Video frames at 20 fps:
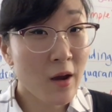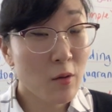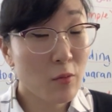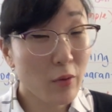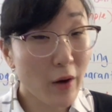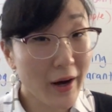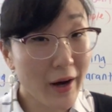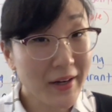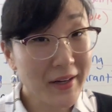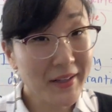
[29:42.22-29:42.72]

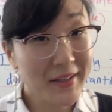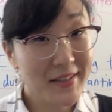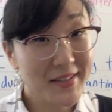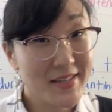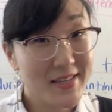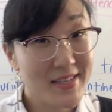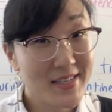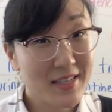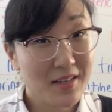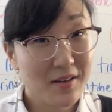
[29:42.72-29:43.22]
Writing is
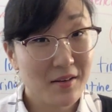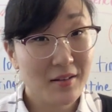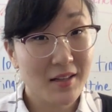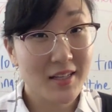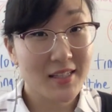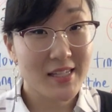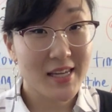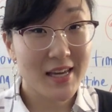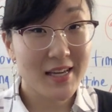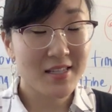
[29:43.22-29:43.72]
a skill
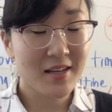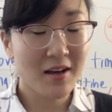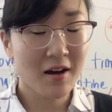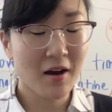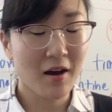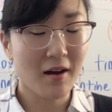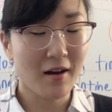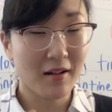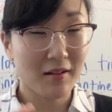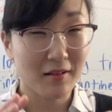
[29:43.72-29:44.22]
that takes
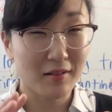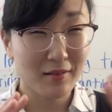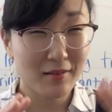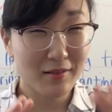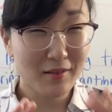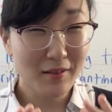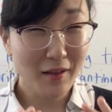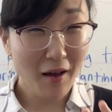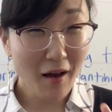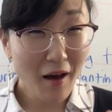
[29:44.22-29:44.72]
a
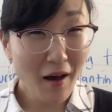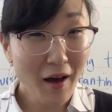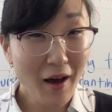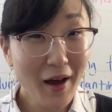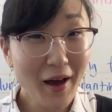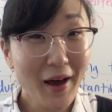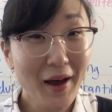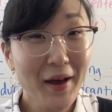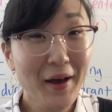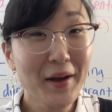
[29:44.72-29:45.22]

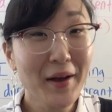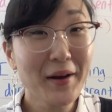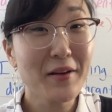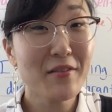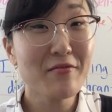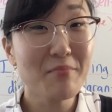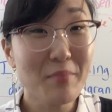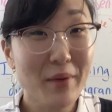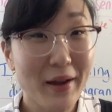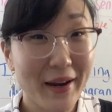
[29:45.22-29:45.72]
lot
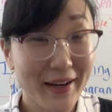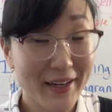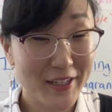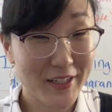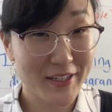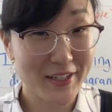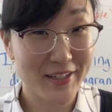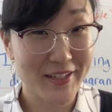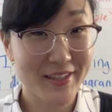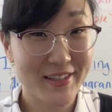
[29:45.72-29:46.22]
of
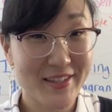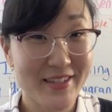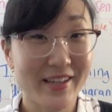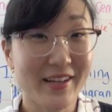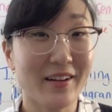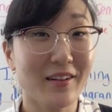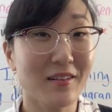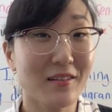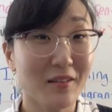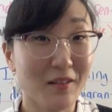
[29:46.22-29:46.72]
patience and
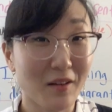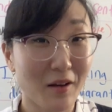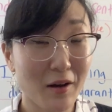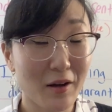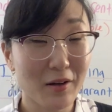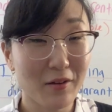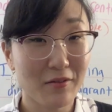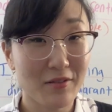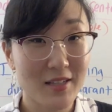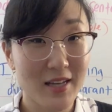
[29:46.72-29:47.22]
a lot
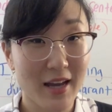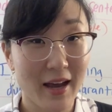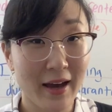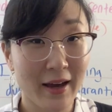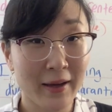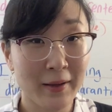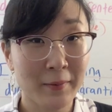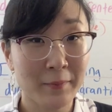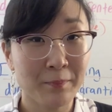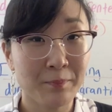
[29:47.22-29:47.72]
of
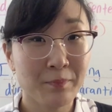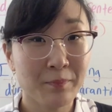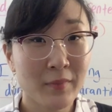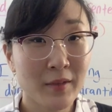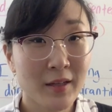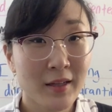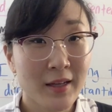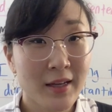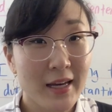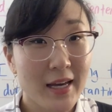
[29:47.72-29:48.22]
time.
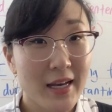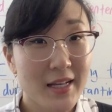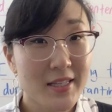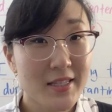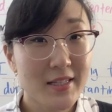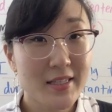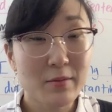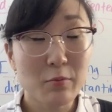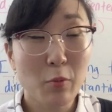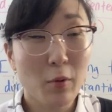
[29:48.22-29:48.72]
It
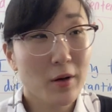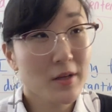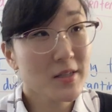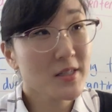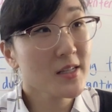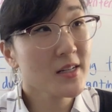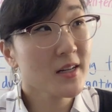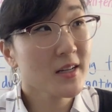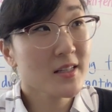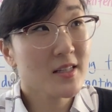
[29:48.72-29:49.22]

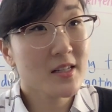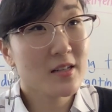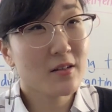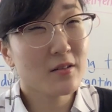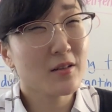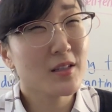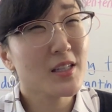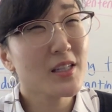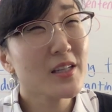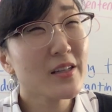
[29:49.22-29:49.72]
wasn't until
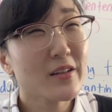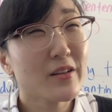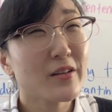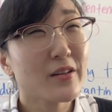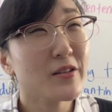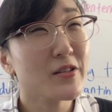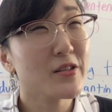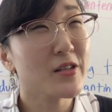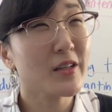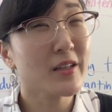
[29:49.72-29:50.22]

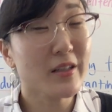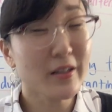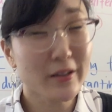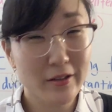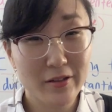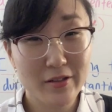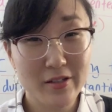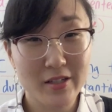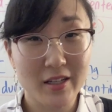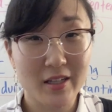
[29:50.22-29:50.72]
years and
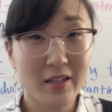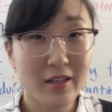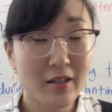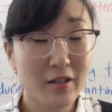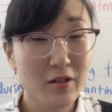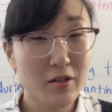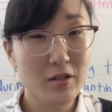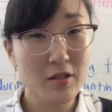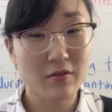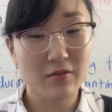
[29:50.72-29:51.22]
years and
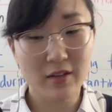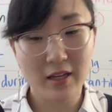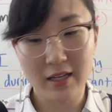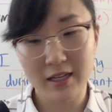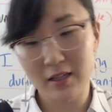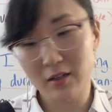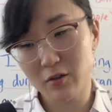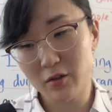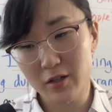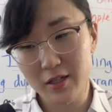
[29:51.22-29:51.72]
years of
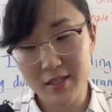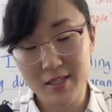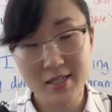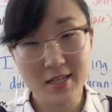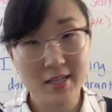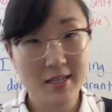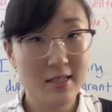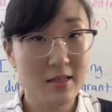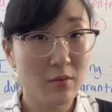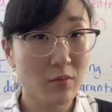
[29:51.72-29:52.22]
getting
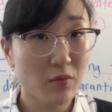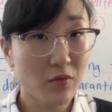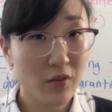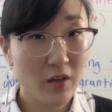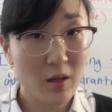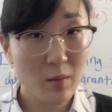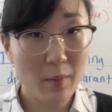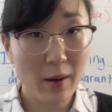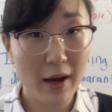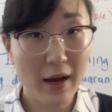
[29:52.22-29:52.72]
criticism,
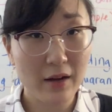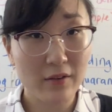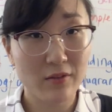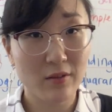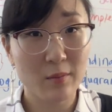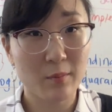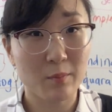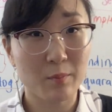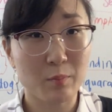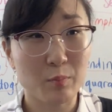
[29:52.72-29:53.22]
feedback
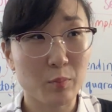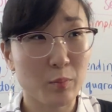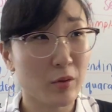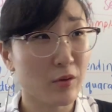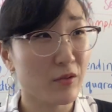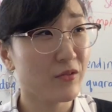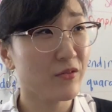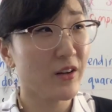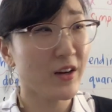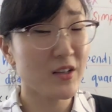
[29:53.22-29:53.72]
from
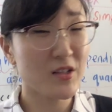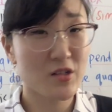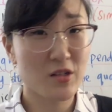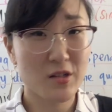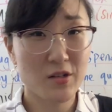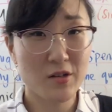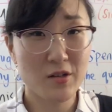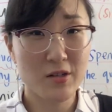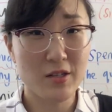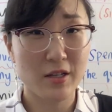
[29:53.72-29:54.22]

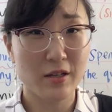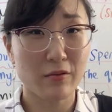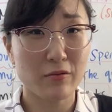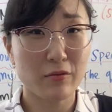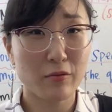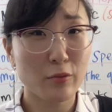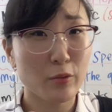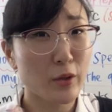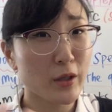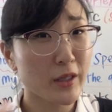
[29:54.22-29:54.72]
professors and
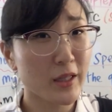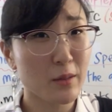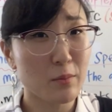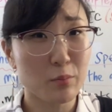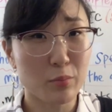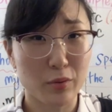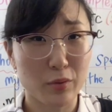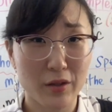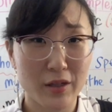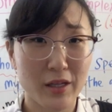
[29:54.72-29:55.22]
really
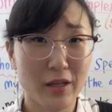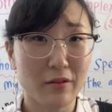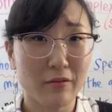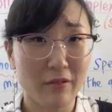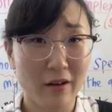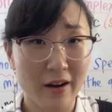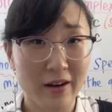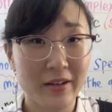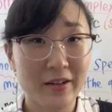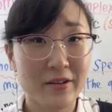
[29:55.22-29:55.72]
brilliant
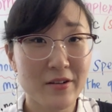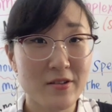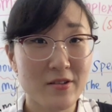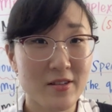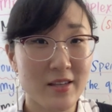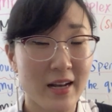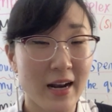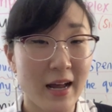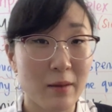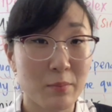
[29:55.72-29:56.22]
writers
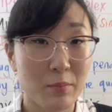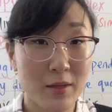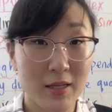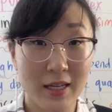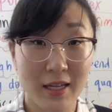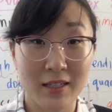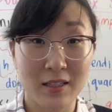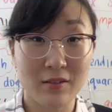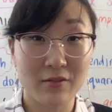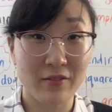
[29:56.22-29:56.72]
that I
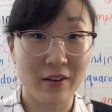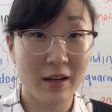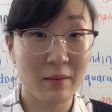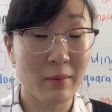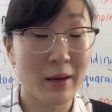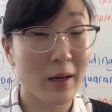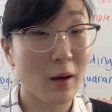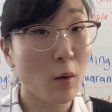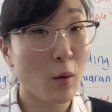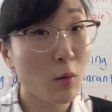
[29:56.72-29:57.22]
began to find
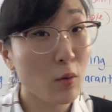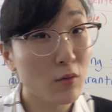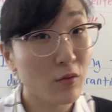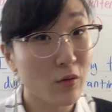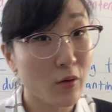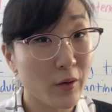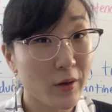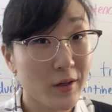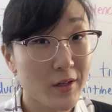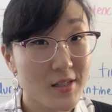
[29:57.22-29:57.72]
my own
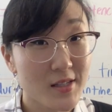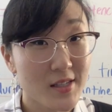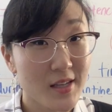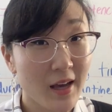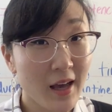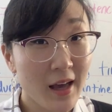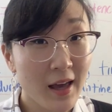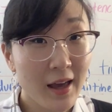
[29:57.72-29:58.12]
voice.